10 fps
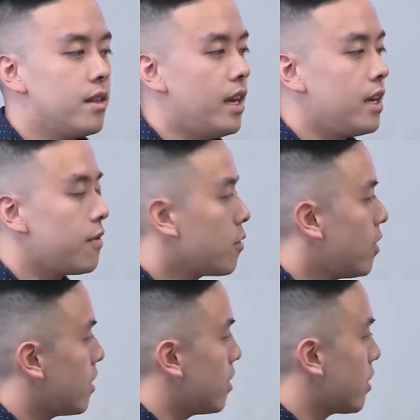Then if you
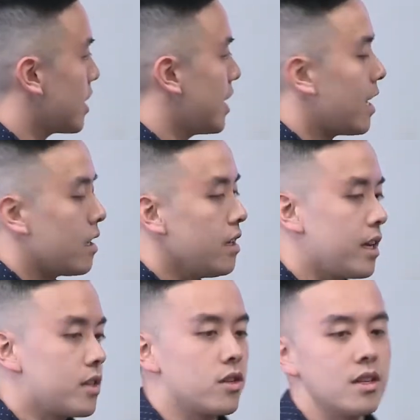want to look at the
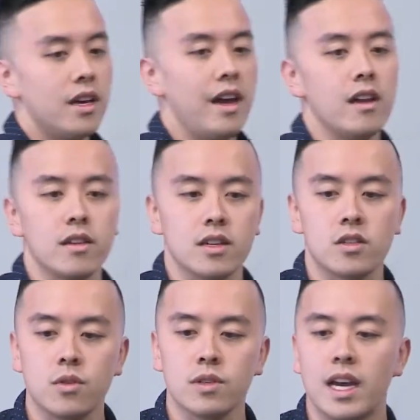analytics, there's a lot of
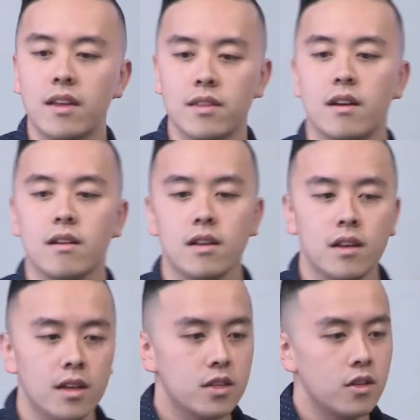analytics tools out there.
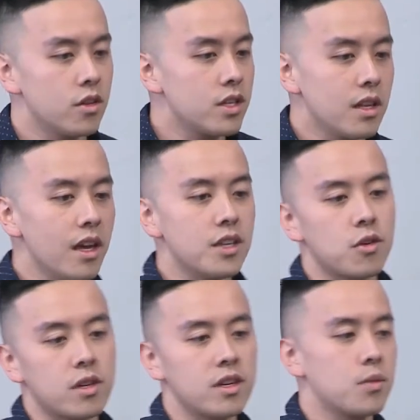So there's a lot of
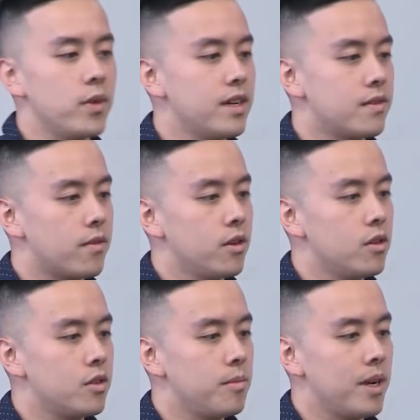shortcuts ways for
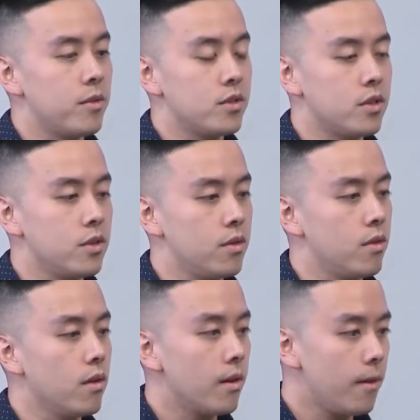you to be able
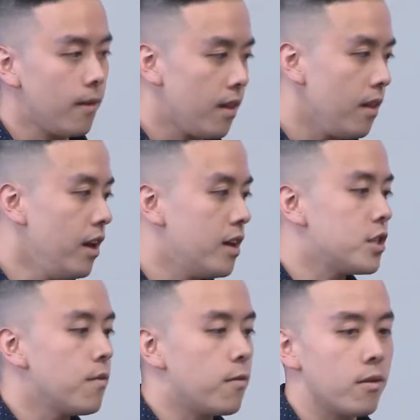to
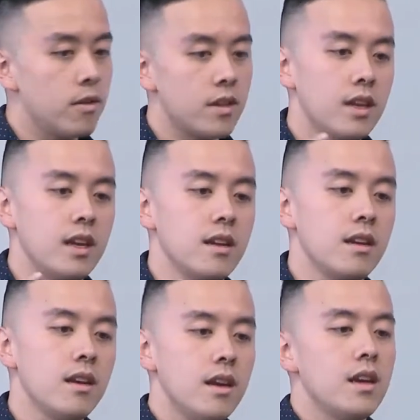jump forth
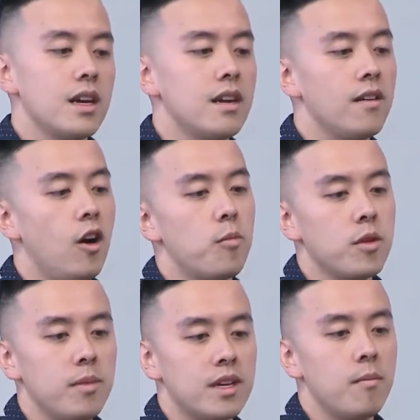and kind of
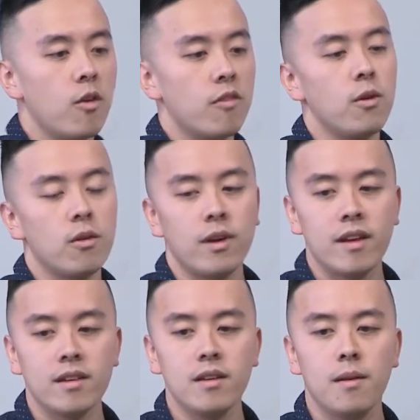help you become more
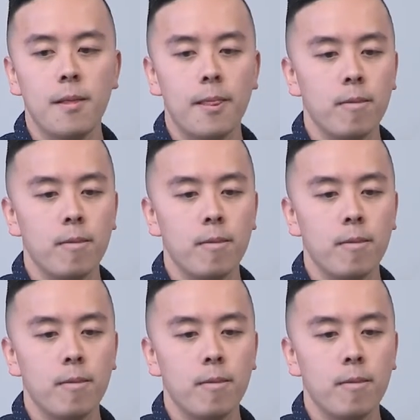well-rounded.